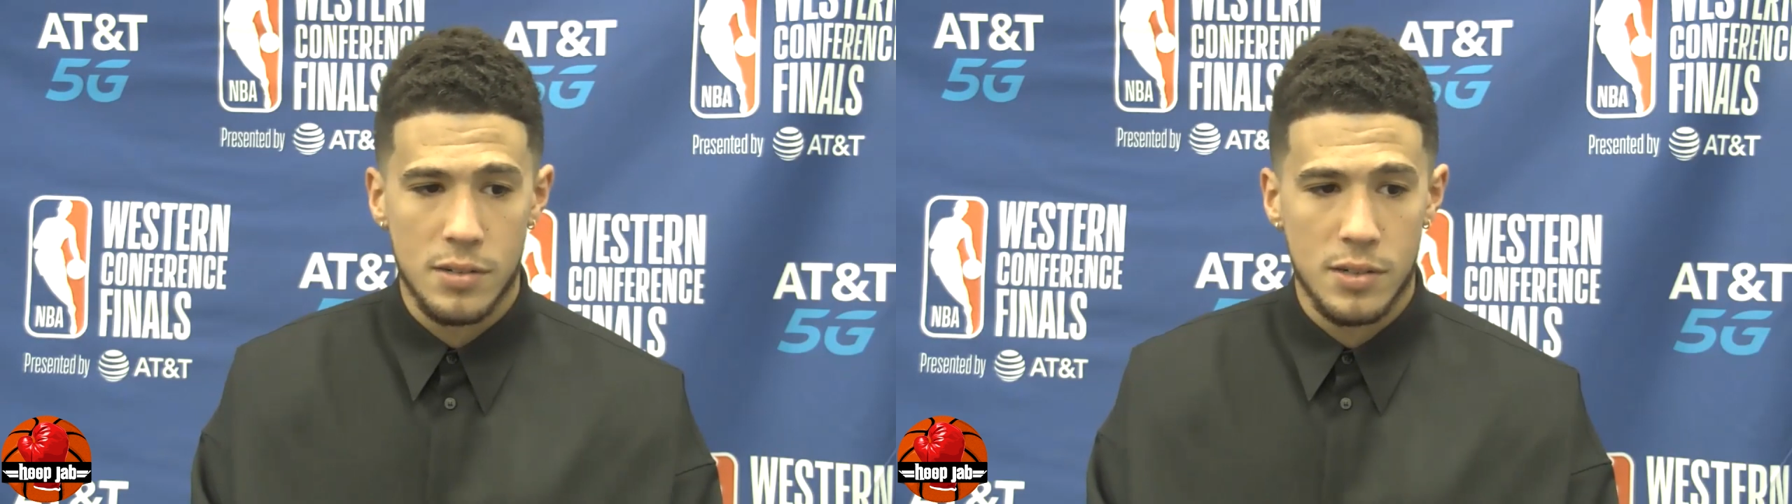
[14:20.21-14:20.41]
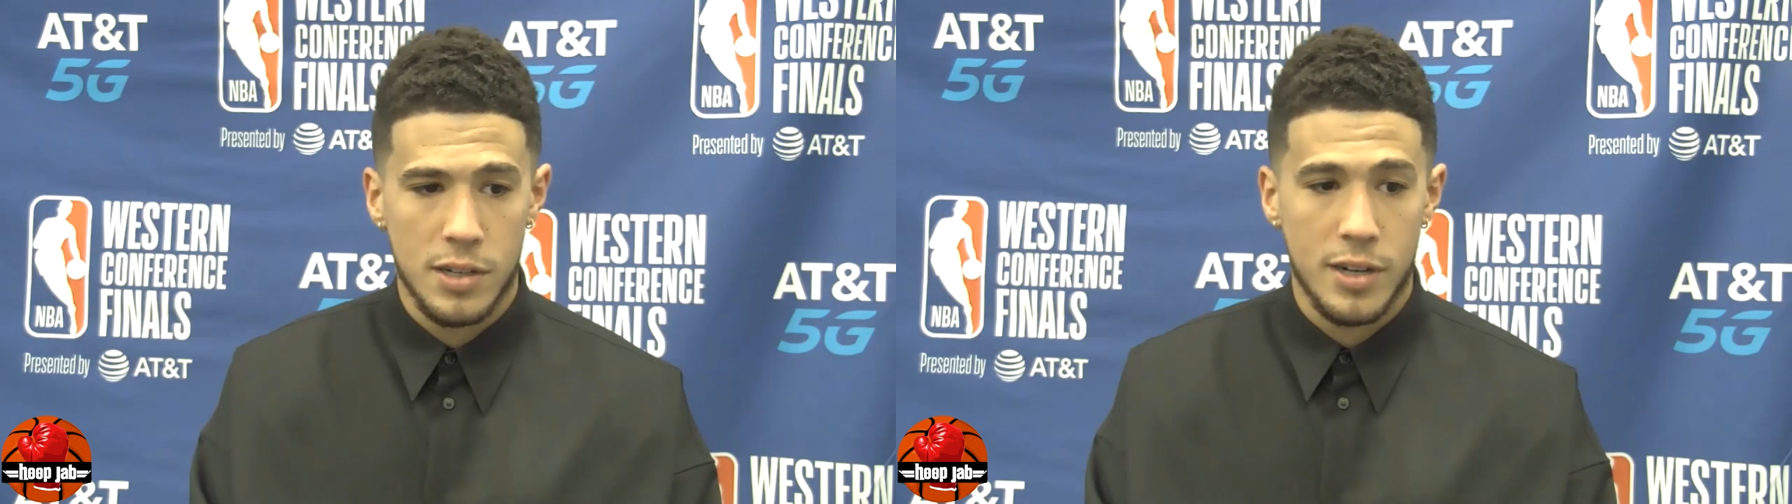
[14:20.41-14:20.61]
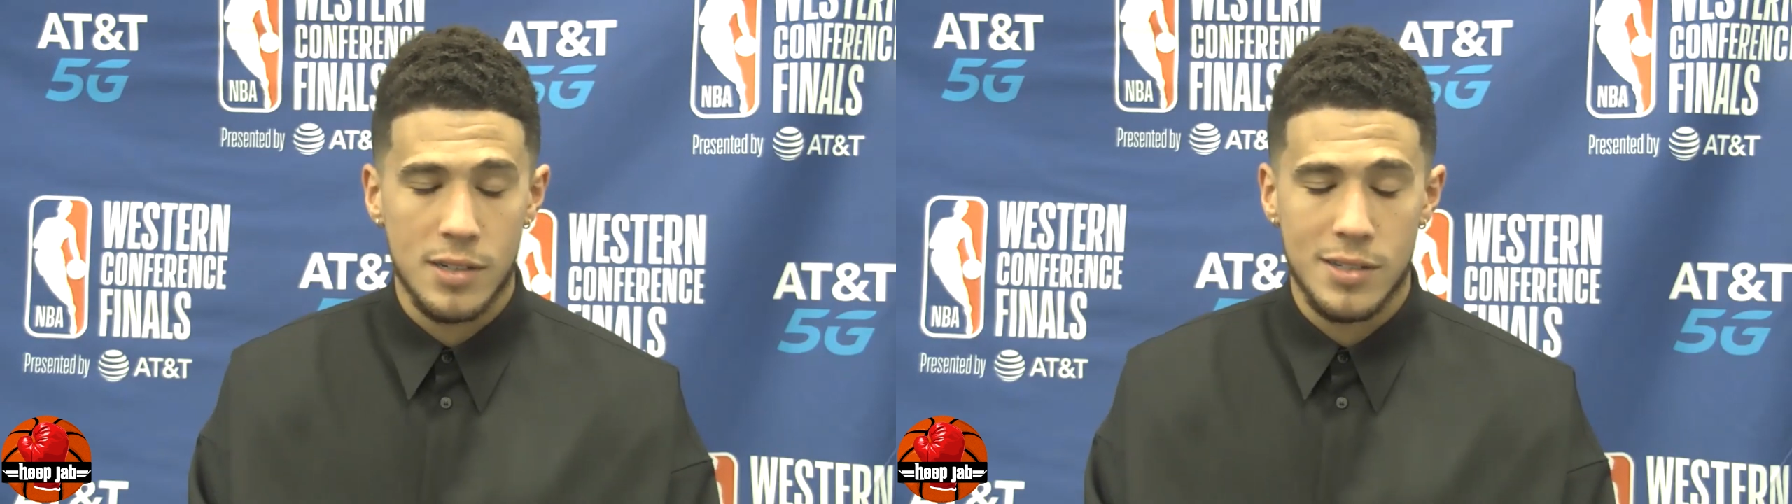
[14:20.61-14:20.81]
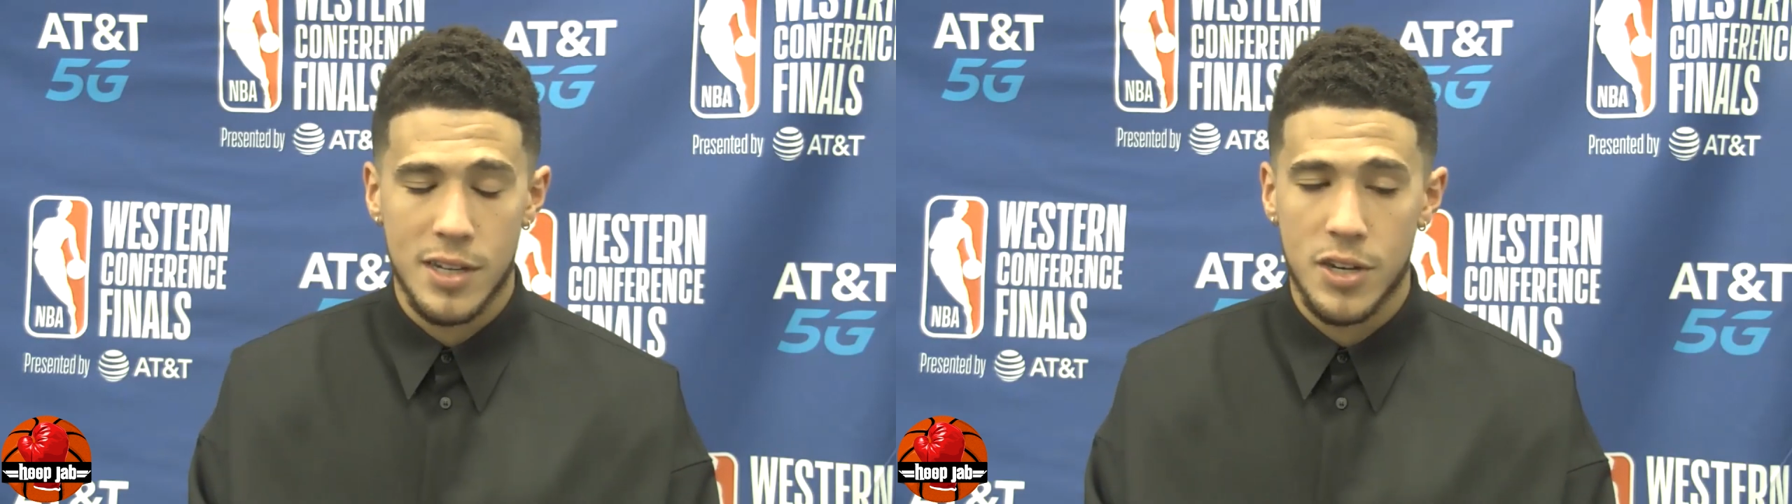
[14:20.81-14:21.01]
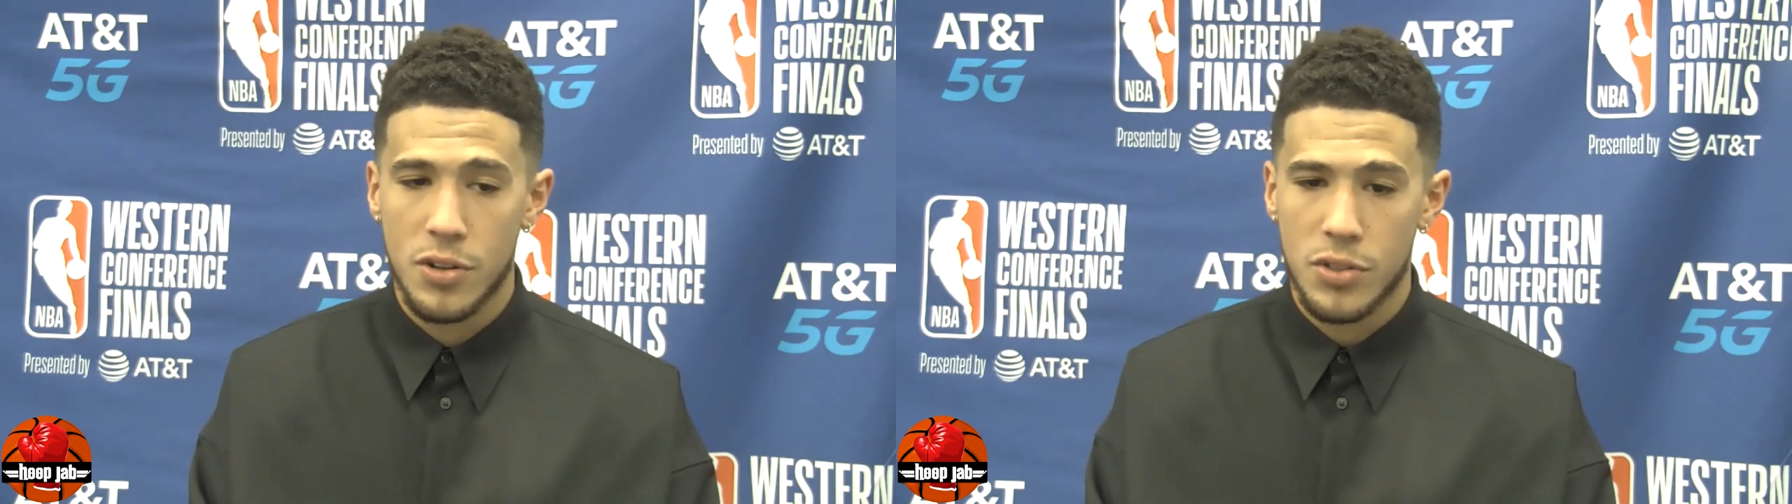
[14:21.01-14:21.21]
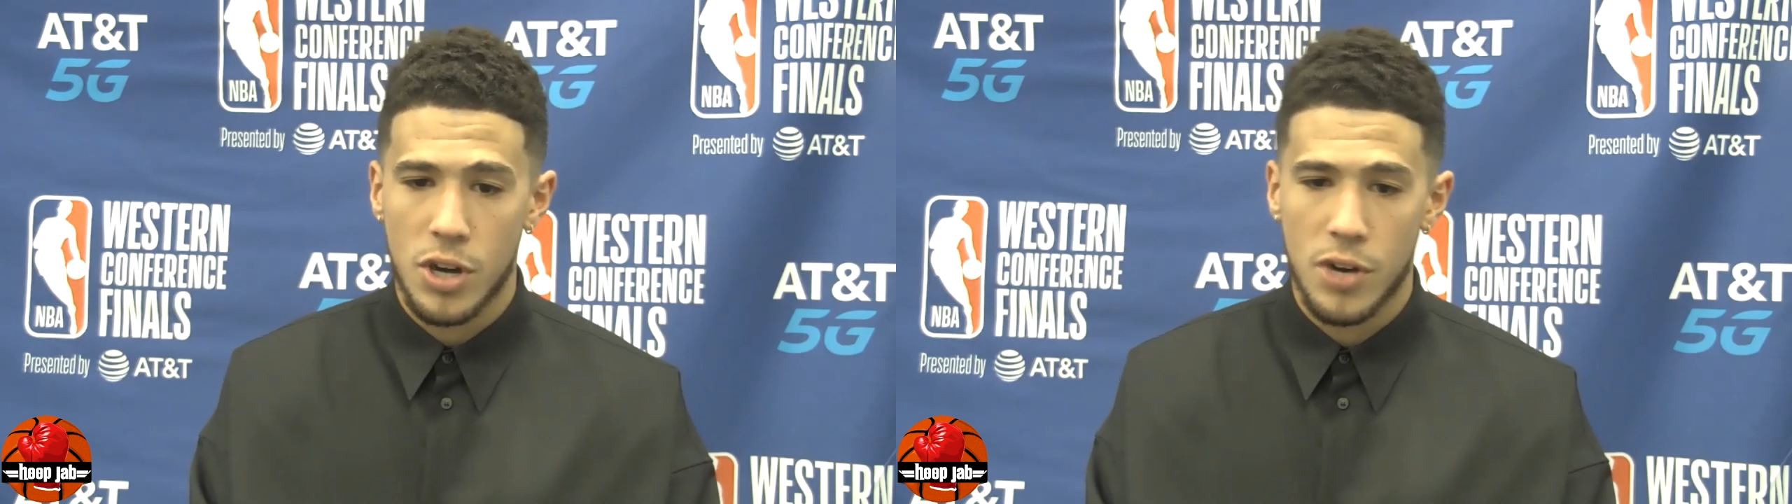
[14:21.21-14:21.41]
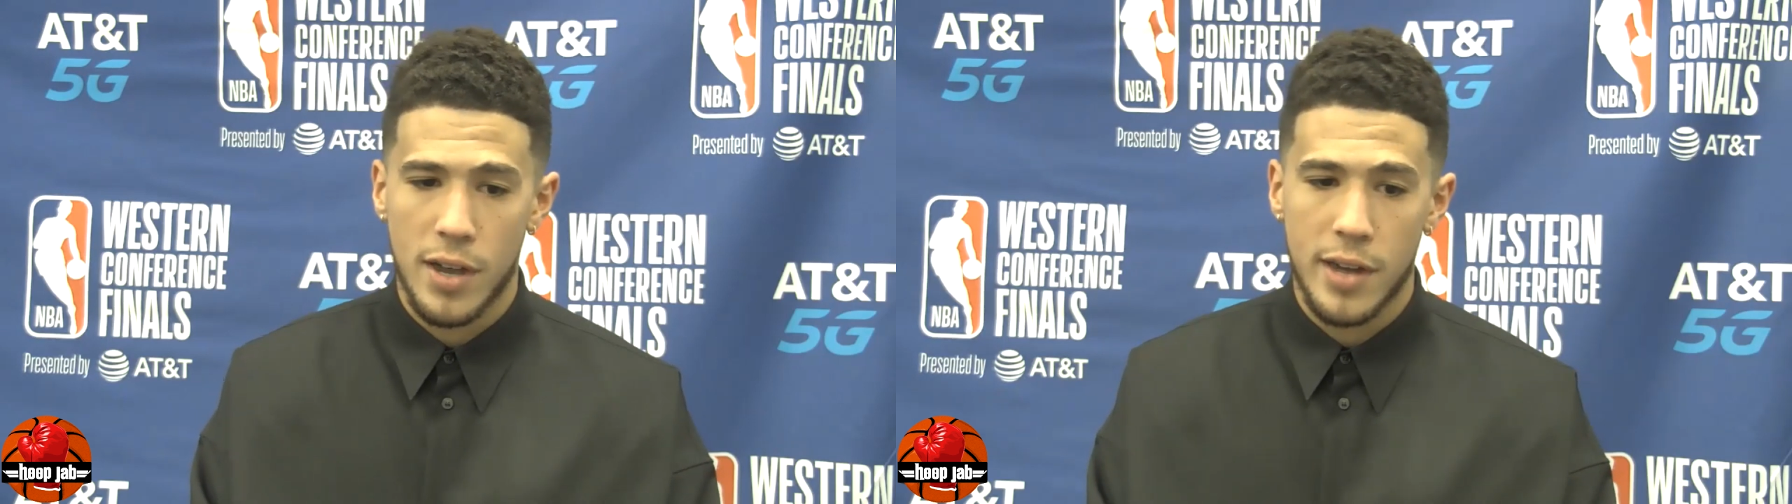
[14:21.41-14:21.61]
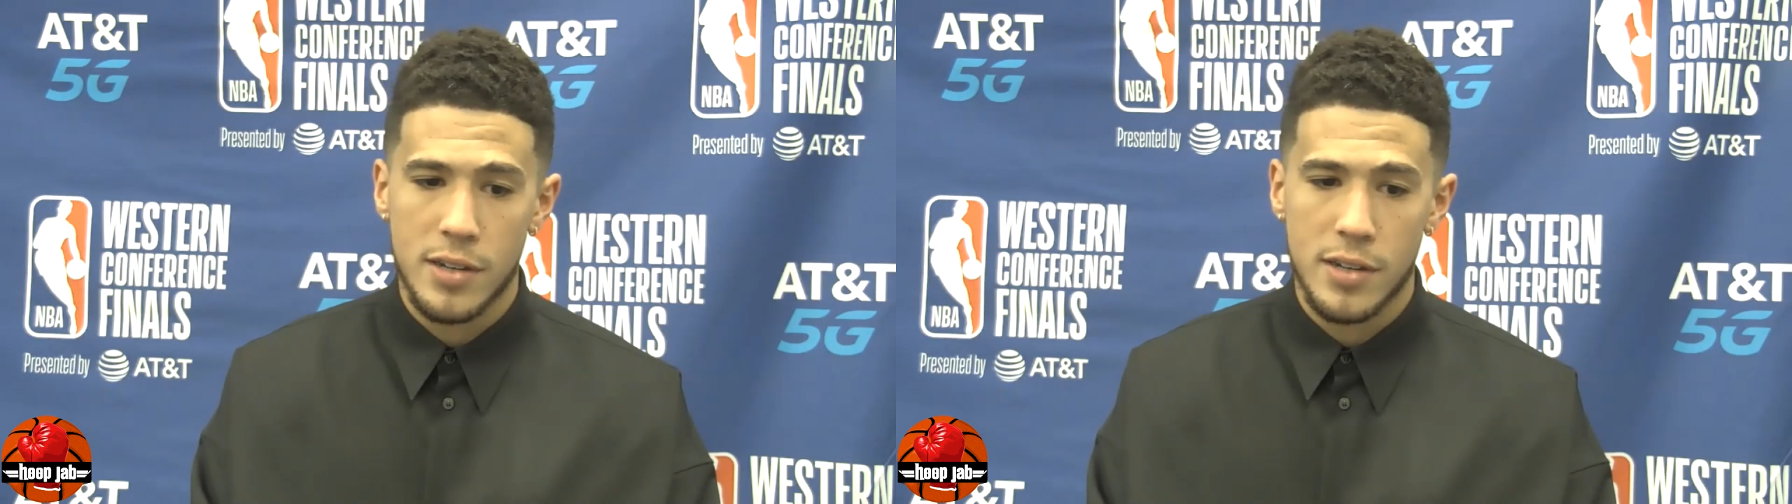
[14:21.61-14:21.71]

and continue to throw at us.